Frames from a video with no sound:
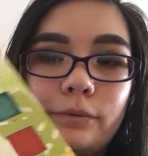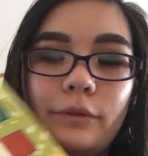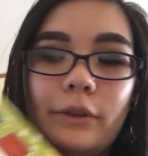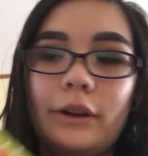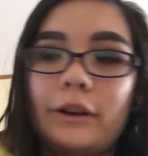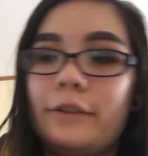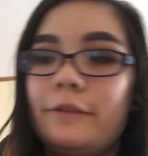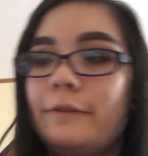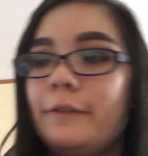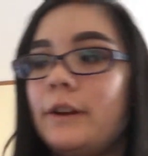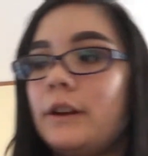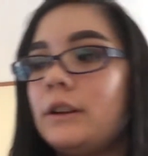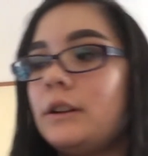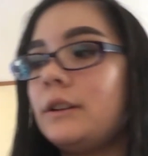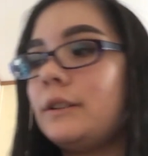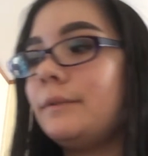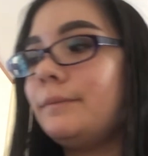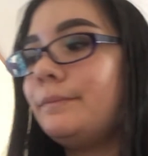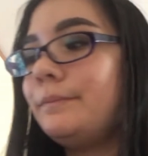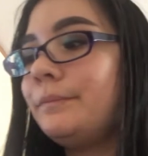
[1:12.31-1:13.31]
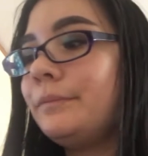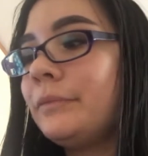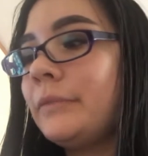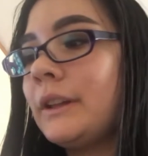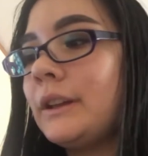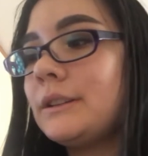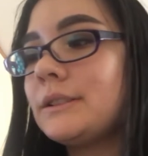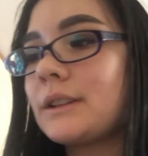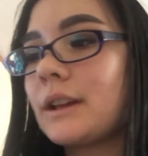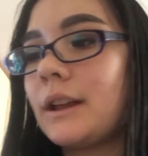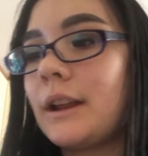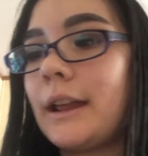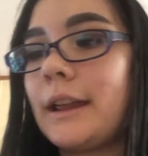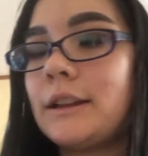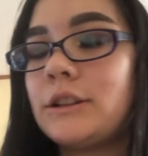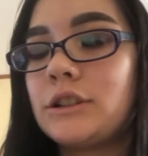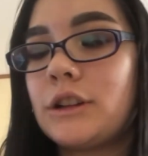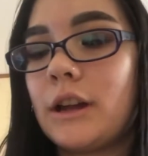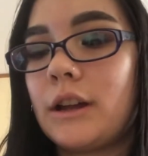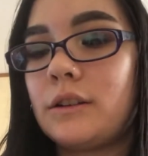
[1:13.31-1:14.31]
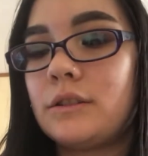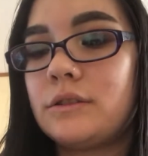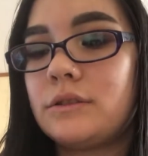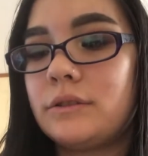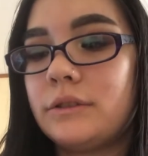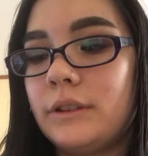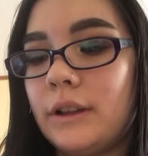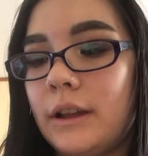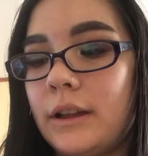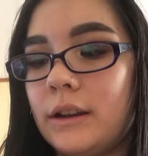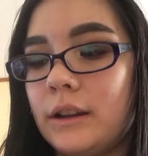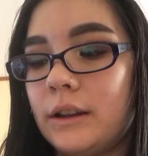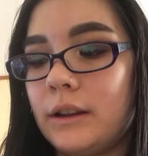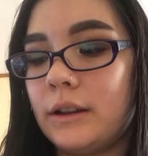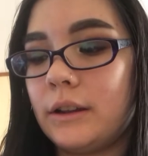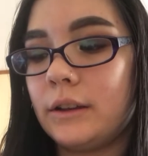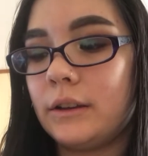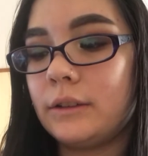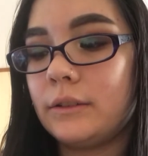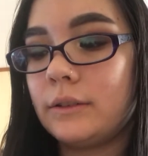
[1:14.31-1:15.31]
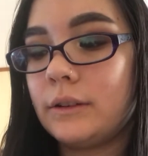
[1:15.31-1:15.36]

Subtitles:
very fun. It's got 8 shadows and it